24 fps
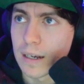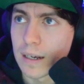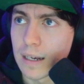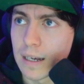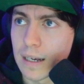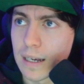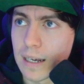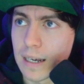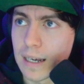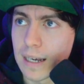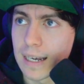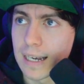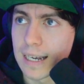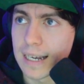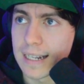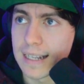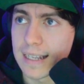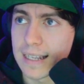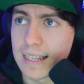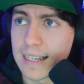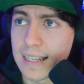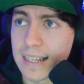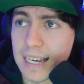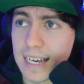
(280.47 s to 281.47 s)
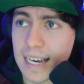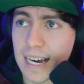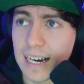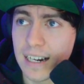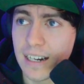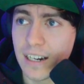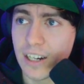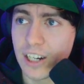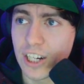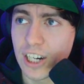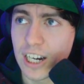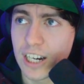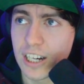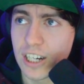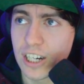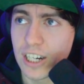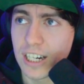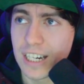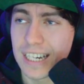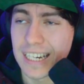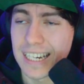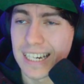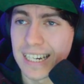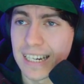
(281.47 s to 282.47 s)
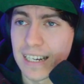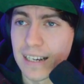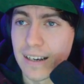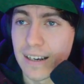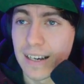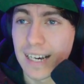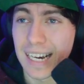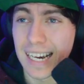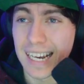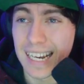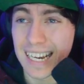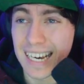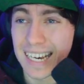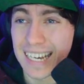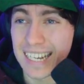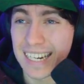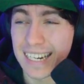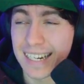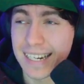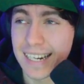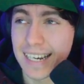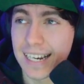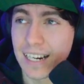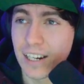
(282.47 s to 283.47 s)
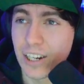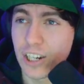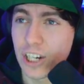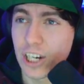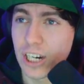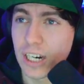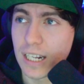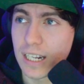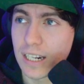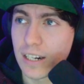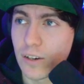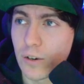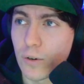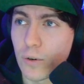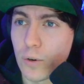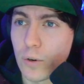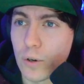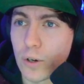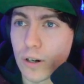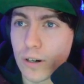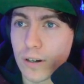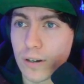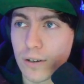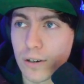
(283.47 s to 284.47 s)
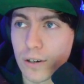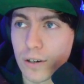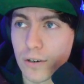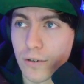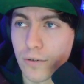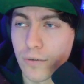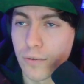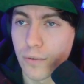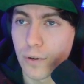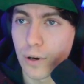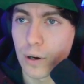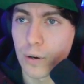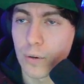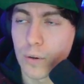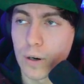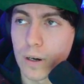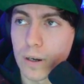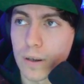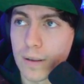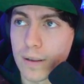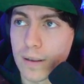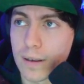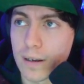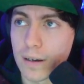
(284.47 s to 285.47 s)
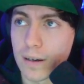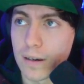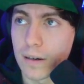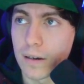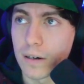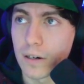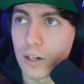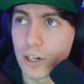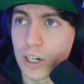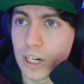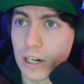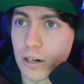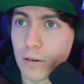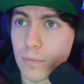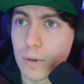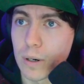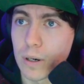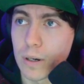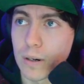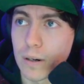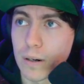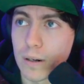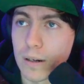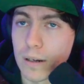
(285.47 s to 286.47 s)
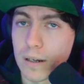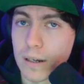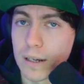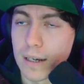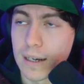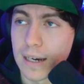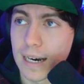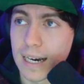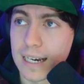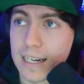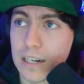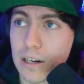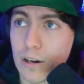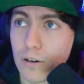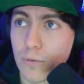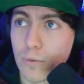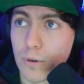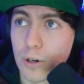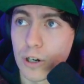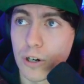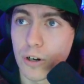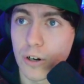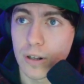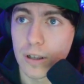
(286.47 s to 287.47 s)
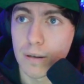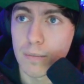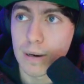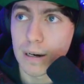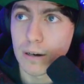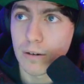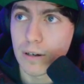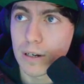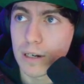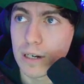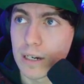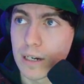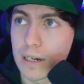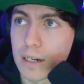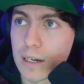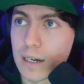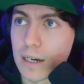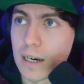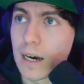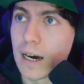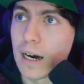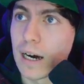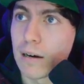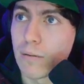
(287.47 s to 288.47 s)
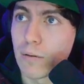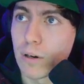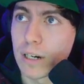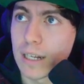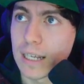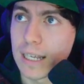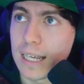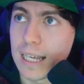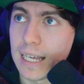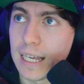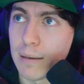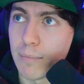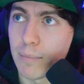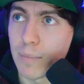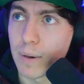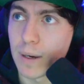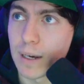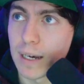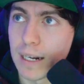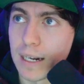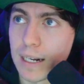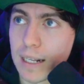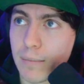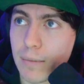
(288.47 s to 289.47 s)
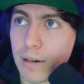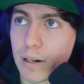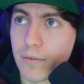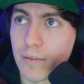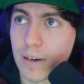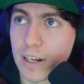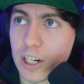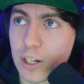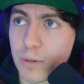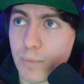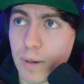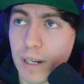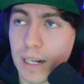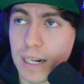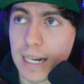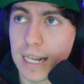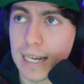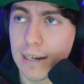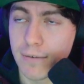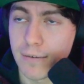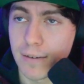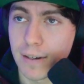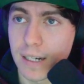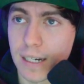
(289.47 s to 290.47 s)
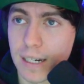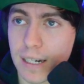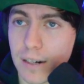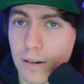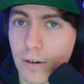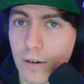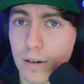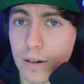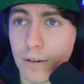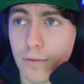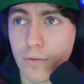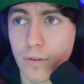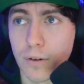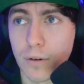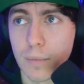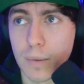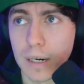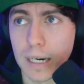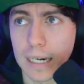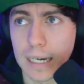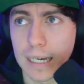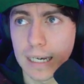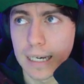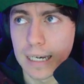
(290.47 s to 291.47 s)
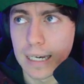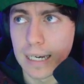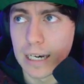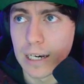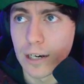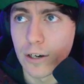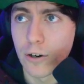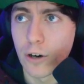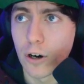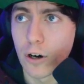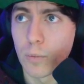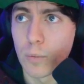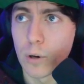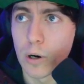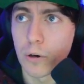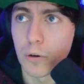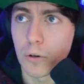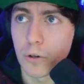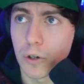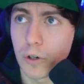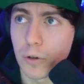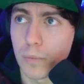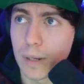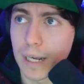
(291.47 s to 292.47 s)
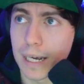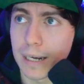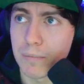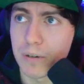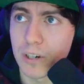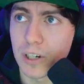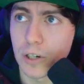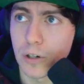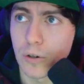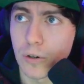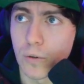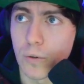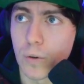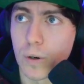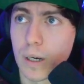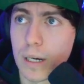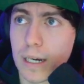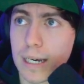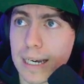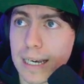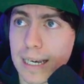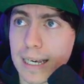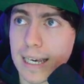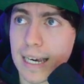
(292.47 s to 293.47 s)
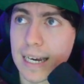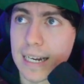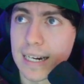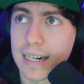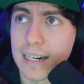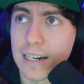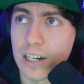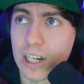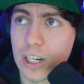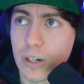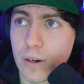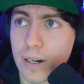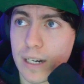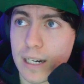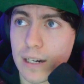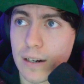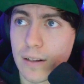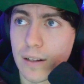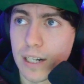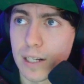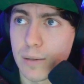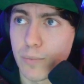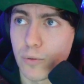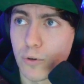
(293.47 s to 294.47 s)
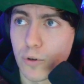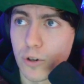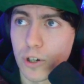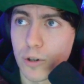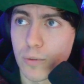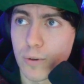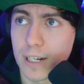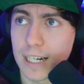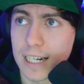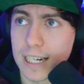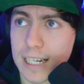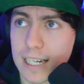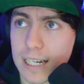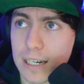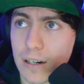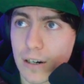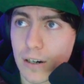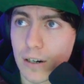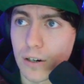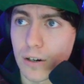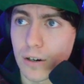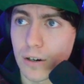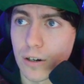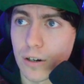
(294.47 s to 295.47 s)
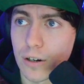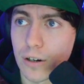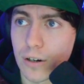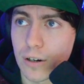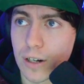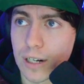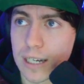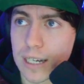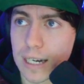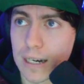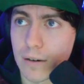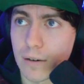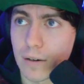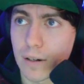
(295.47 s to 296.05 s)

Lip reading: And they undercharge it. And I intentionally do not throw the Shadow Ball. I don't want to knock them out. I want to keep a little bit of HP left in order for my Kommo-o to be able to gain energy right here. This Brutal Swing is not going to knock us out.